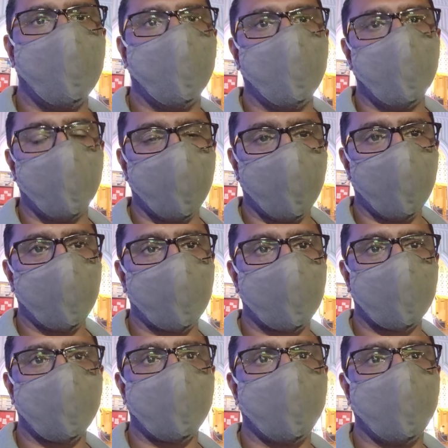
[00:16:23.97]
Dolours
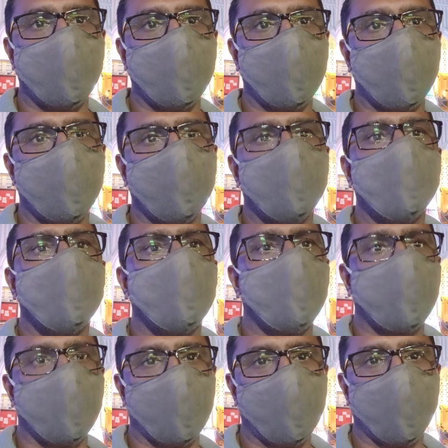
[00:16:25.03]
in
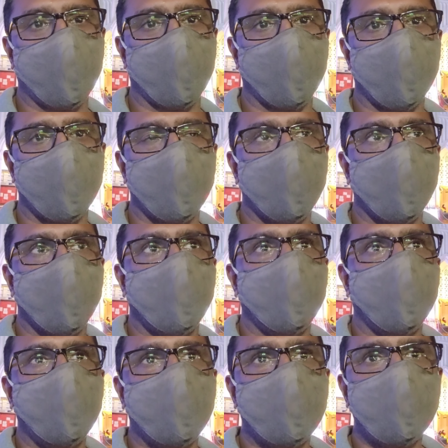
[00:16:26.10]
Thrissur.
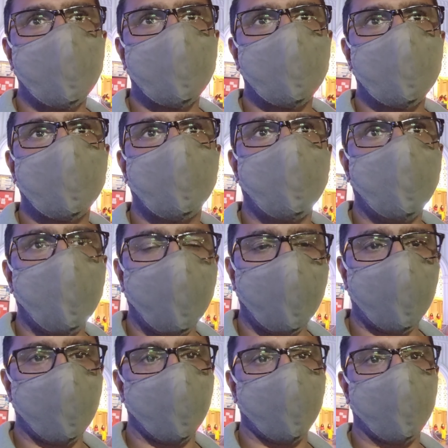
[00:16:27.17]
And they have
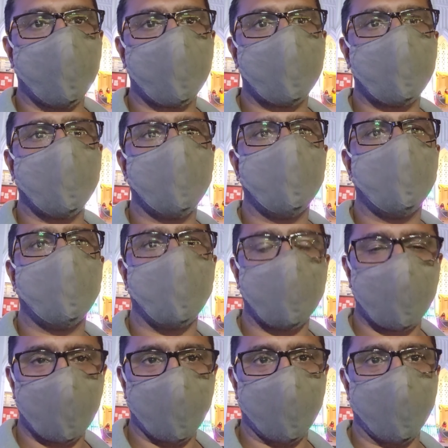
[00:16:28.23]
a Christian
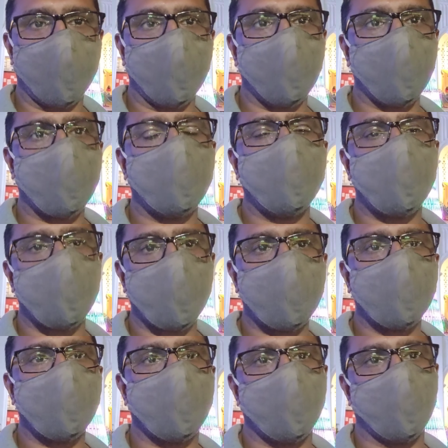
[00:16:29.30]
festival. Usually churches
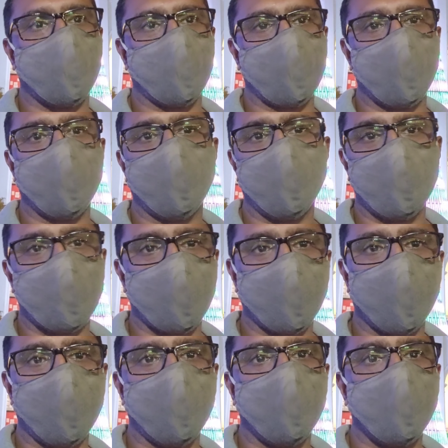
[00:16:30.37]
have a Christian festival.
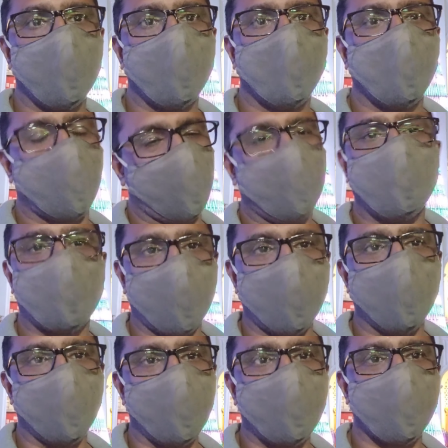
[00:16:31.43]
Obviously
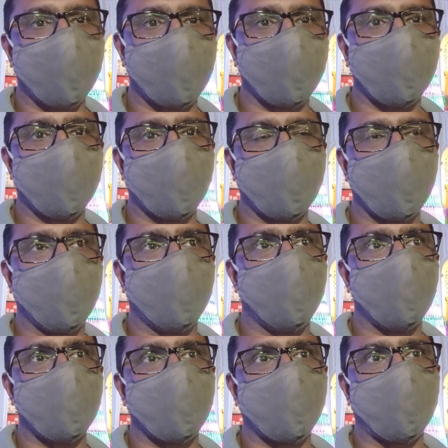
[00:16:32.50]
every church has a Christian
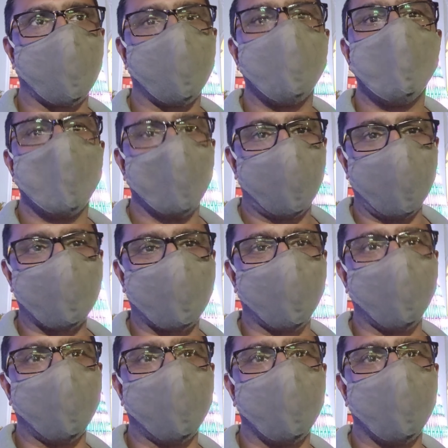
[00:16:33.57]
festival.